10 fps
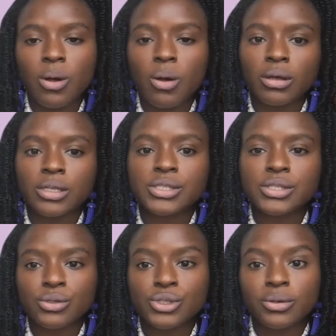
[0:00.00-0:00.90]
on
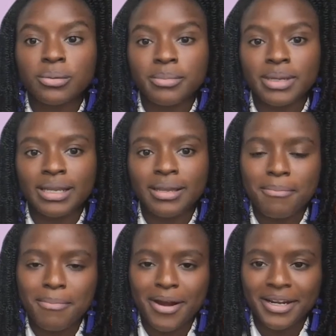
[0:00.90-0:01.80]
social media
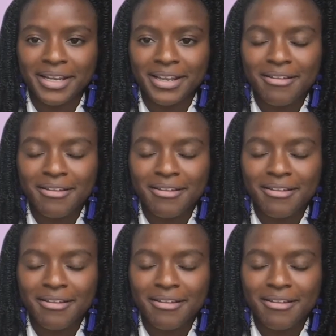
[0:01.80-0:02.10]
marketing.